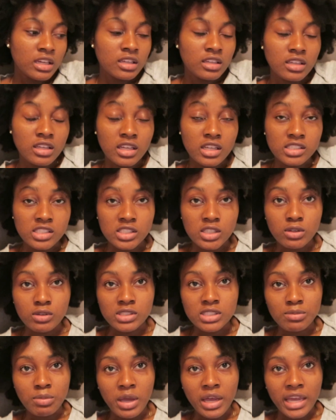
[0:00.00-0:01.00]
yeah so
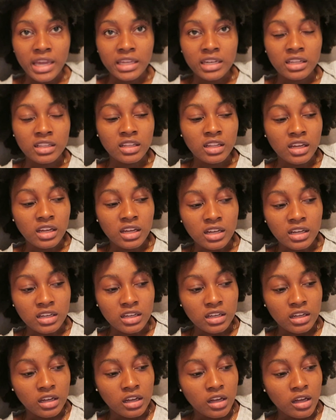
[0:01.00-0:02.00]
it's about eight
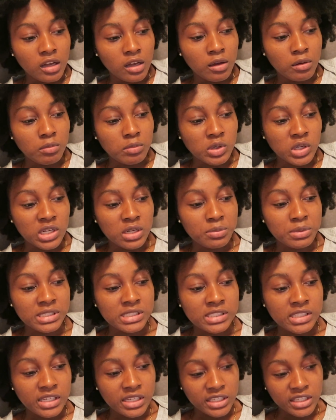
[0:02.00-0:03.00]
o'clock um, i'm gonna be
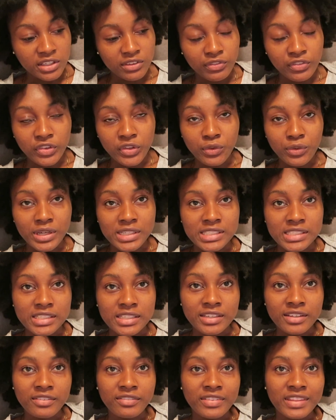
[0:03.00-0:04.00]
studying for the rest
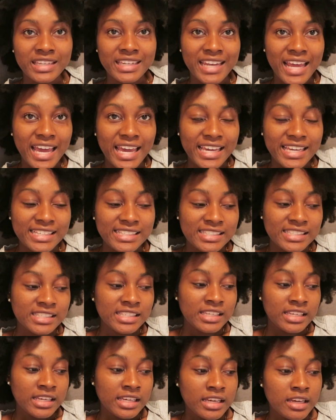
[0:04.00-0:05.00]
of the
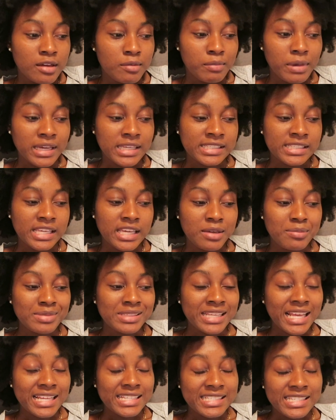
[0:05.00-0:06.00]
night my exam
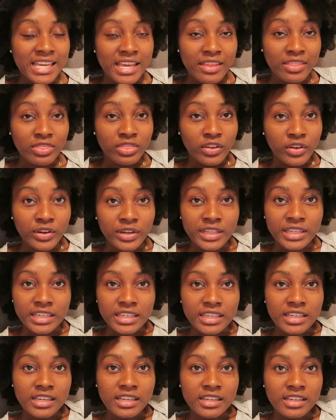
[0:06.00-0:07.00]
is at 10
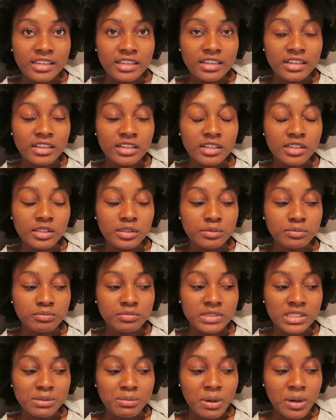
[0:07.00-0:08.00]
30 um,
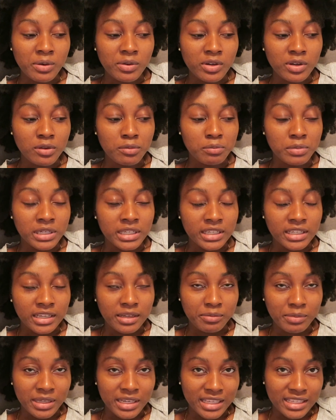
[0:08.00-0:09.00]
tomorrow but
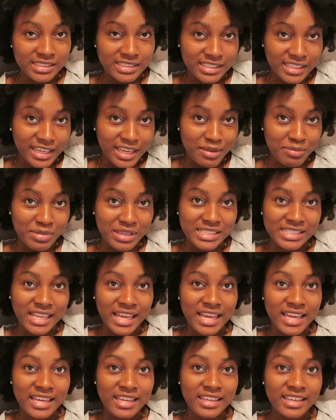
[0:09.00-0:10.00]
i'm gonna get to campus
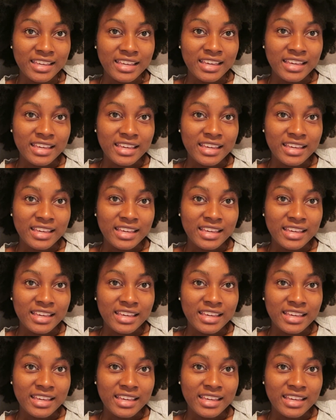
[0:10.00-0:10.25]
at